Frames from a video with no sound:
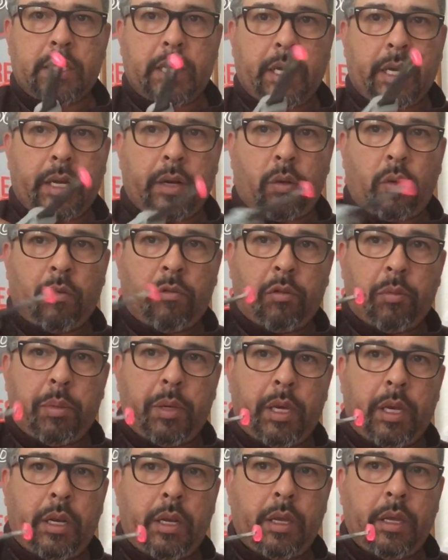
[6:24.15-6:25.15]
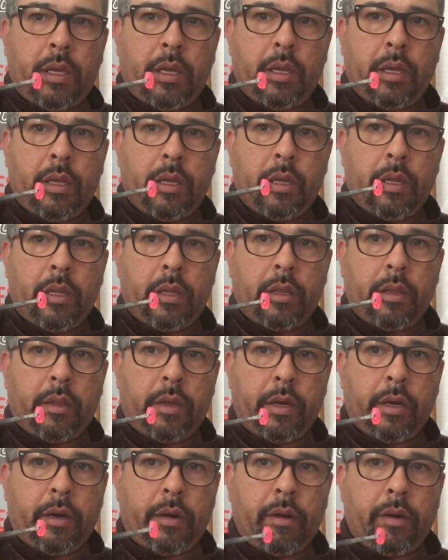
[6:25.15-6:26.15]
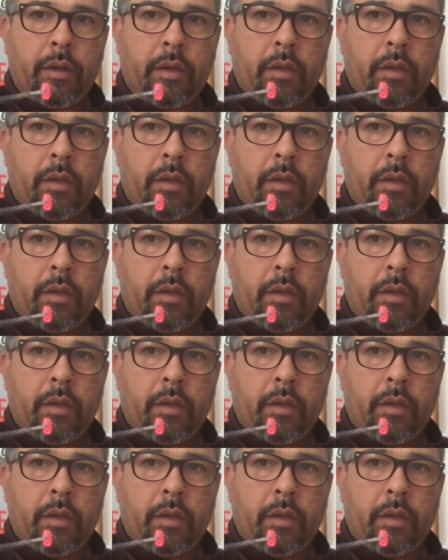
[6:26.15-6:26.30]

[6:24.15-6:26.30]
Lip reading: like an oval bead there.